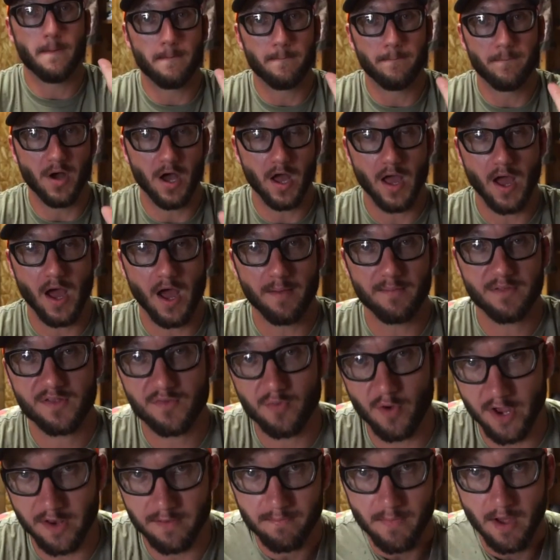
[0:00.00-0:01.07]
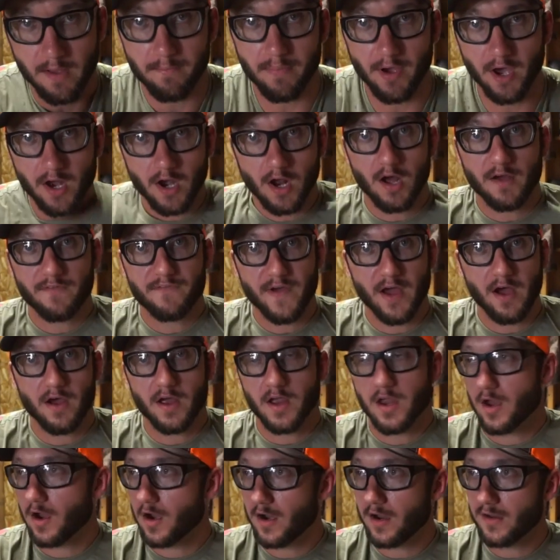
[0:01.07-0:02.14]
But I'm sweating my butt off out
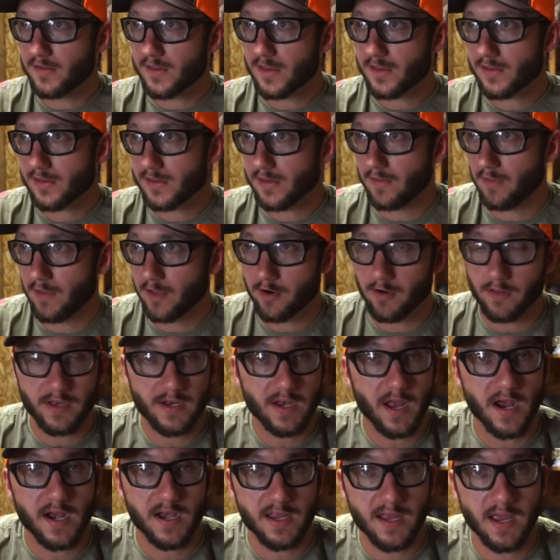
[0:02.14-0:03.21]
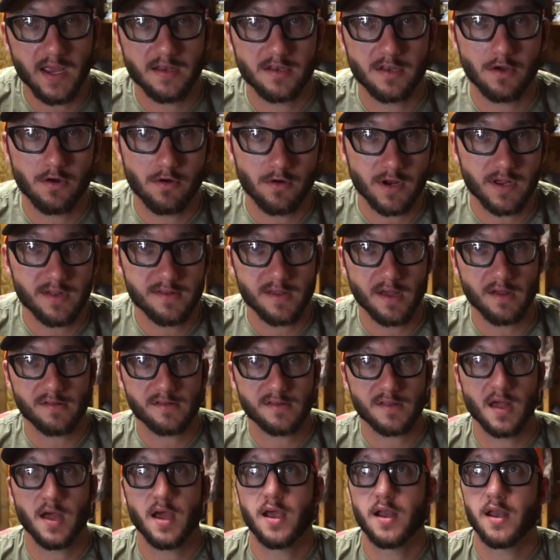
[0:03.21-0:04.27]
here. It's literally 98 degrees
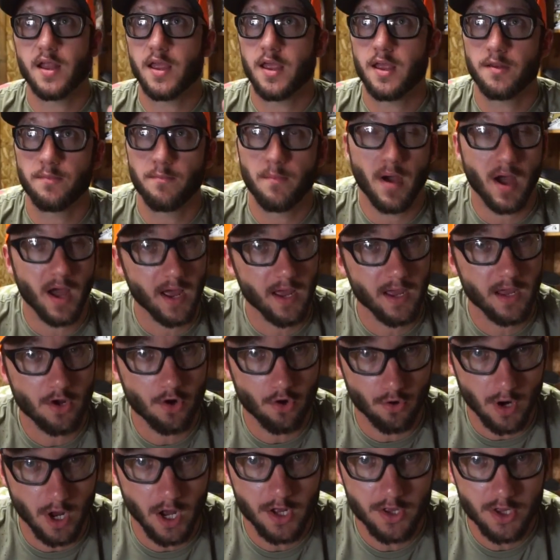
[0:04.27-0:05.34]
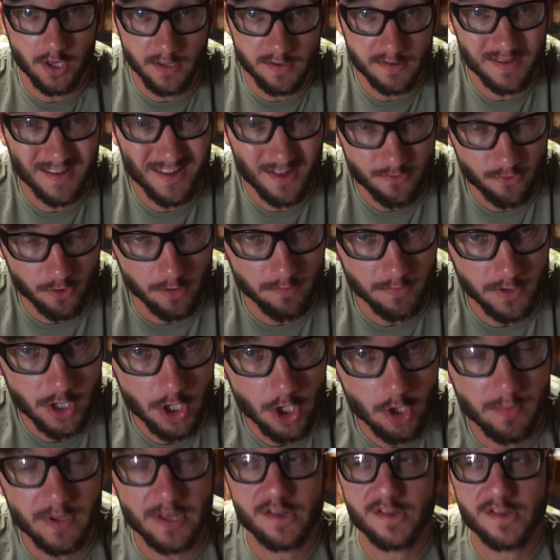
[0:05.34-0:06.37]
outside and my garage is extremely humid.